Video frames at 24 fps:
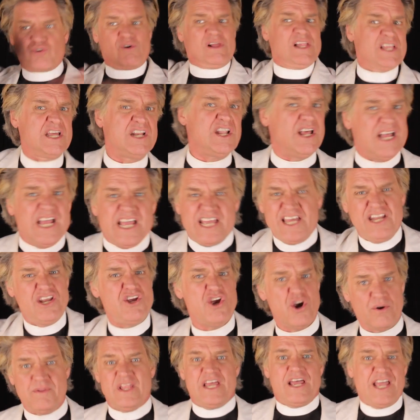drill into, into
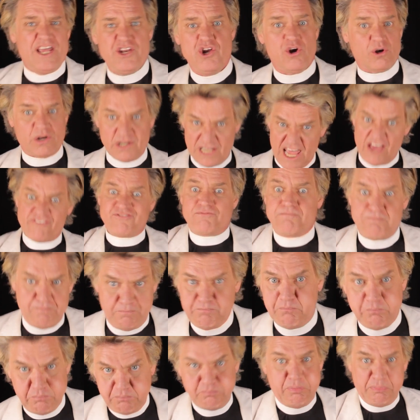your, in your left
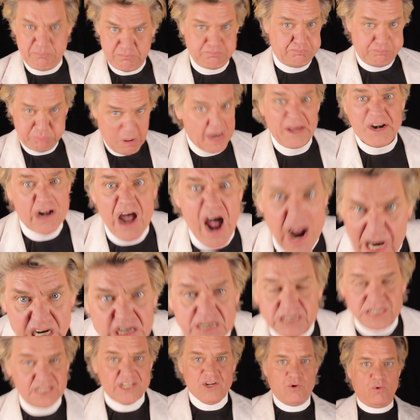
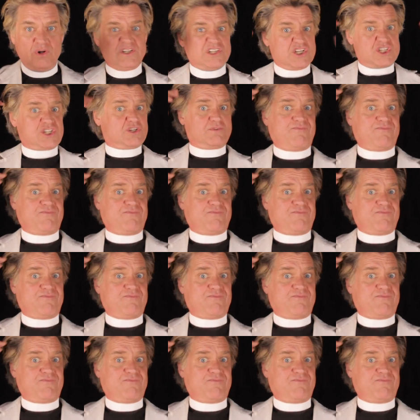buttock. We'll just